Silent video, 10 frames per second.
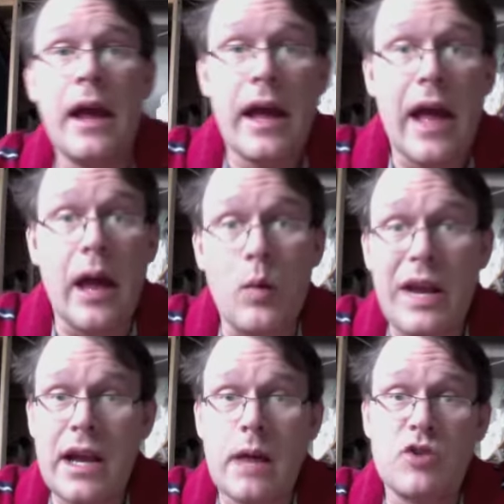And when
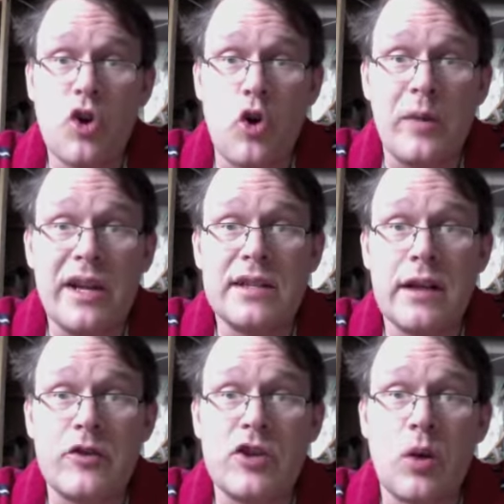he comes home, he
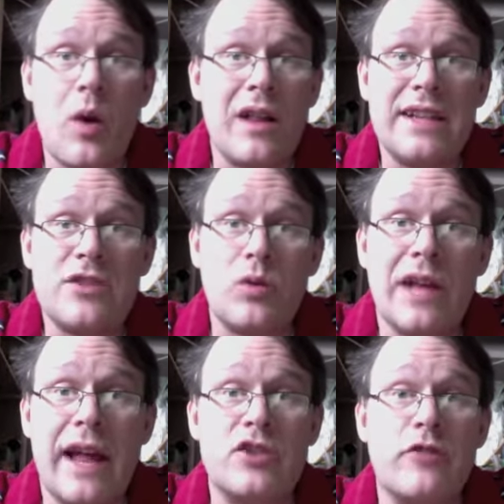discovers that while he's only
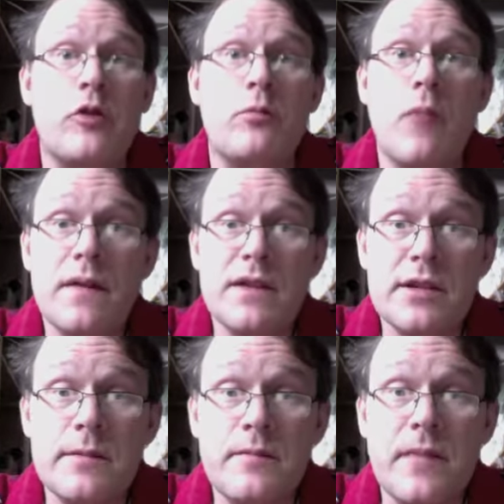aged a few
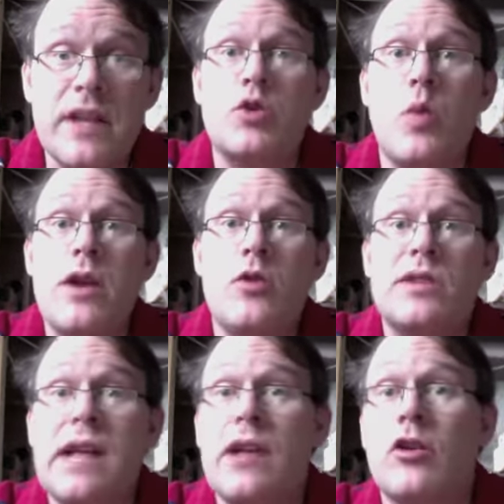months, his twin who
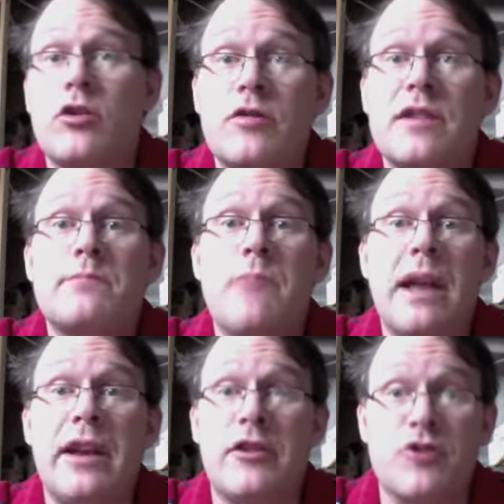stayed on Earth is many
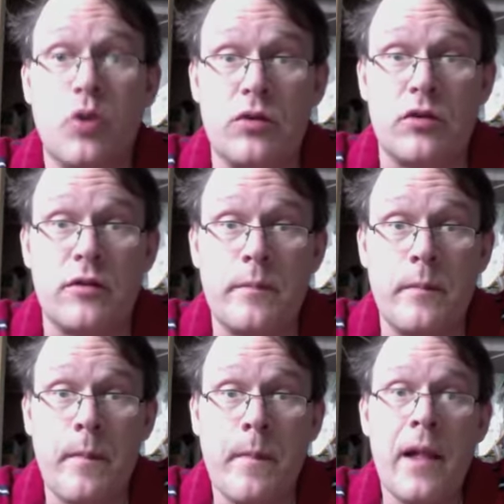years older.
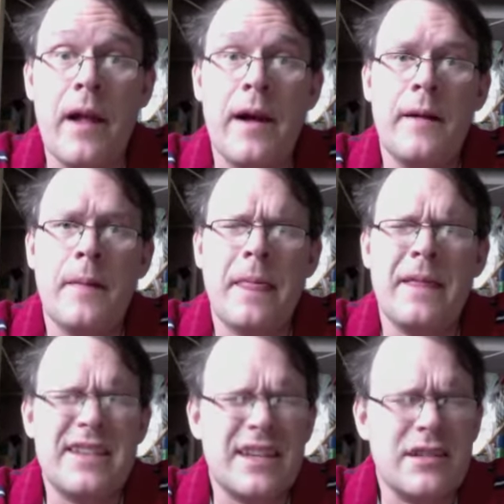
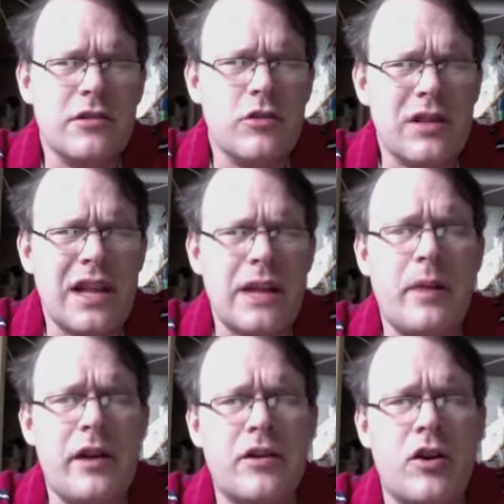This doesn't look like a
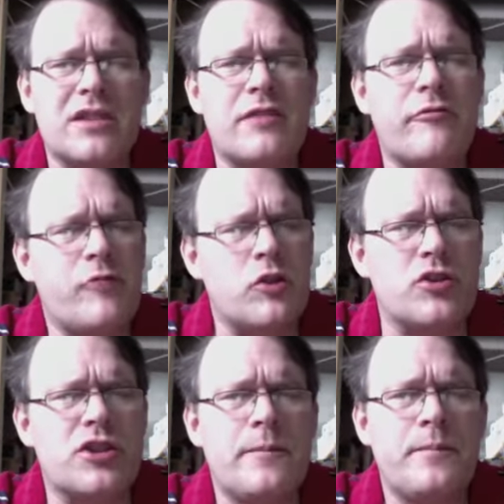paradox at
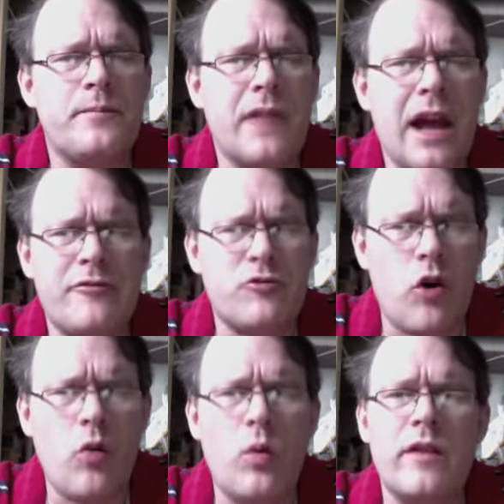first. After
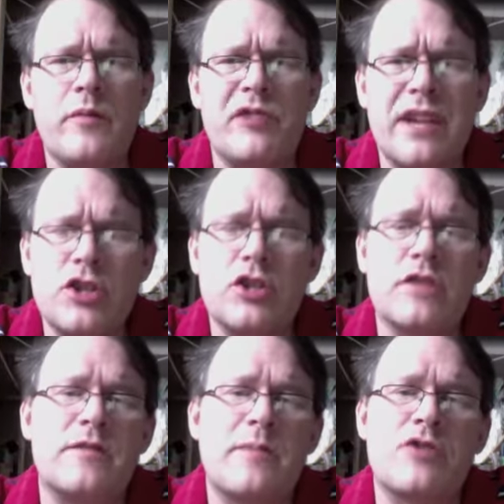all, one of the predictions
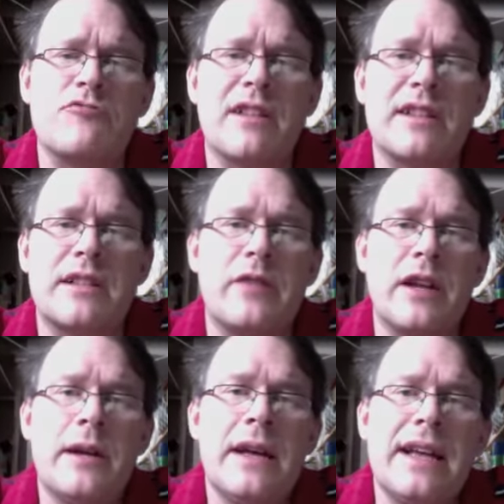of special relativity
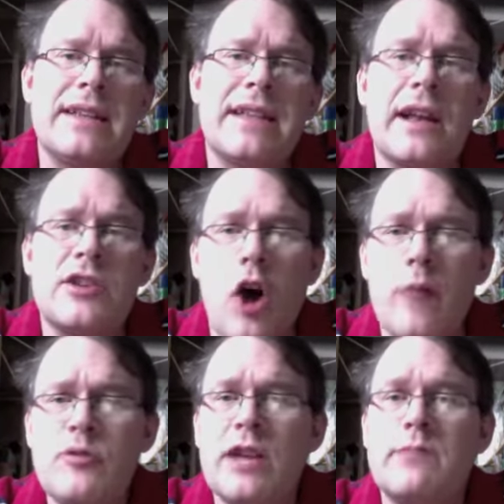is that as
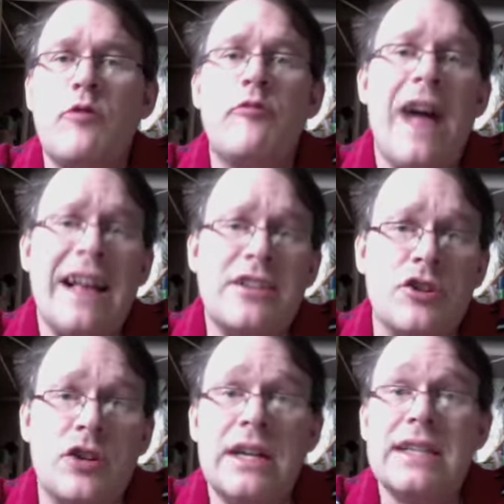objects move
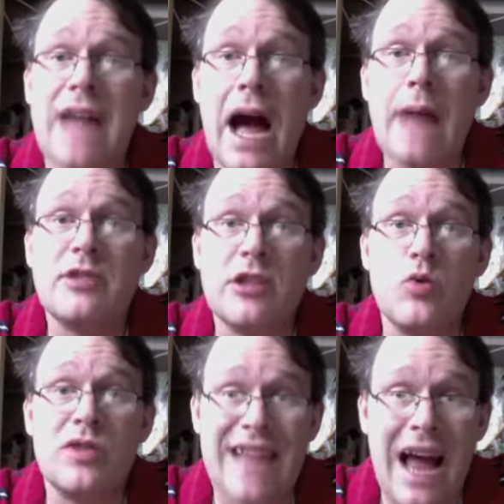faster, time
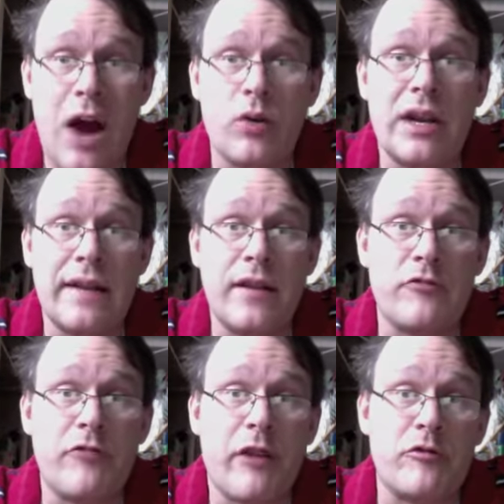slows down in their
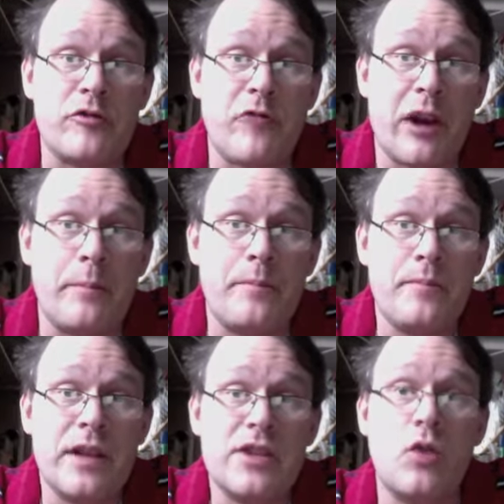reference frame.
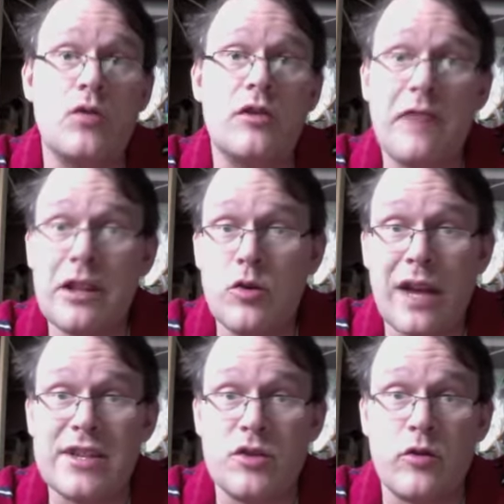So the fellow who
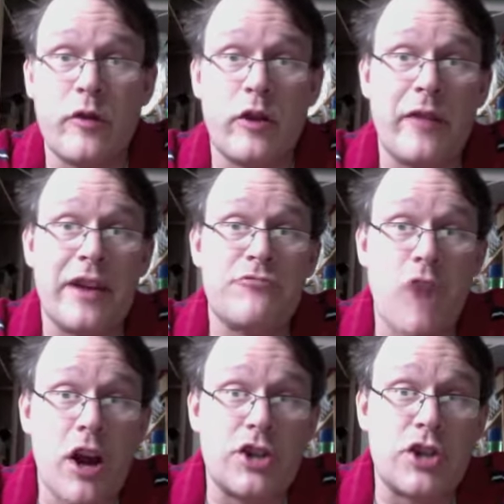gets into a very fast
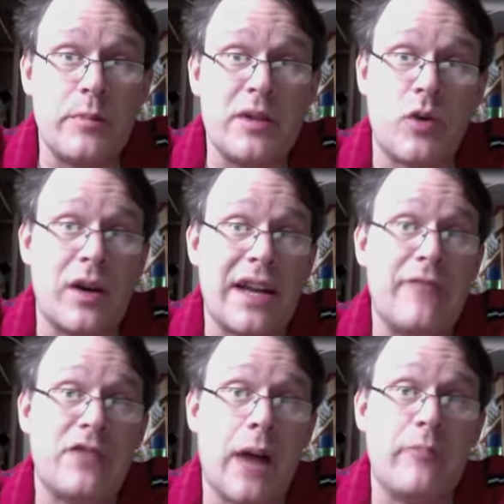rocket ship is going to have
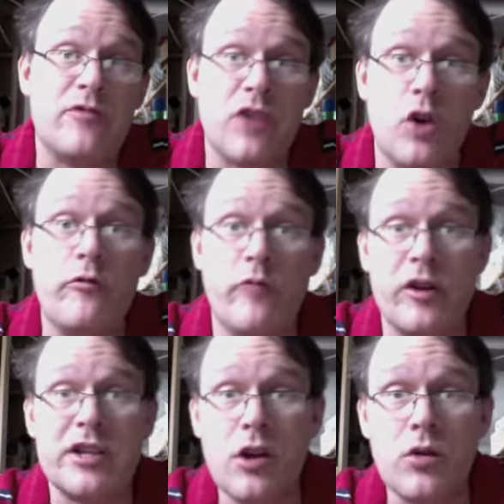time slow
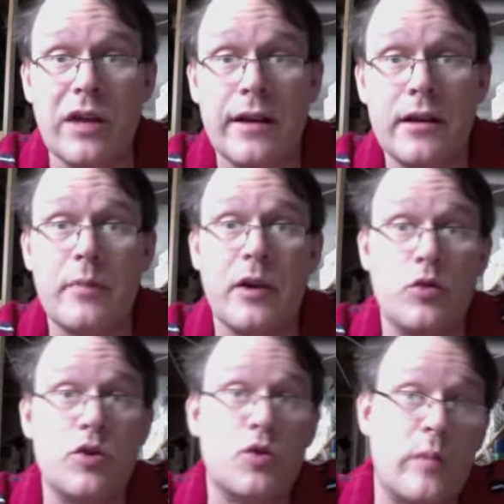very slowly compared
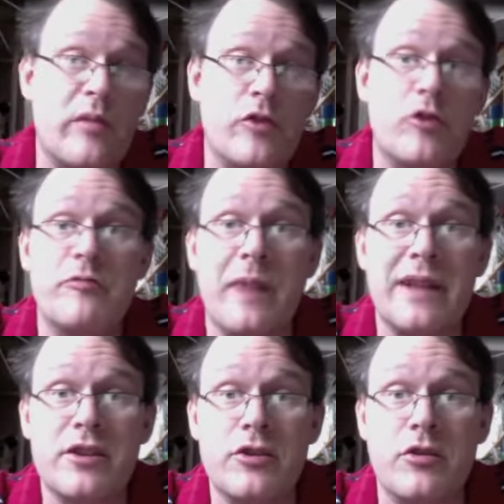to his twin brother who
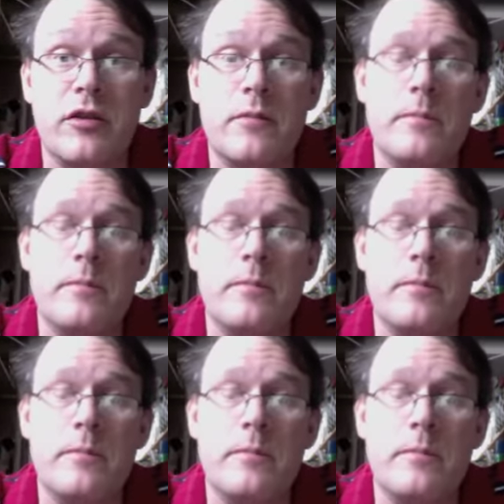remains at Earth.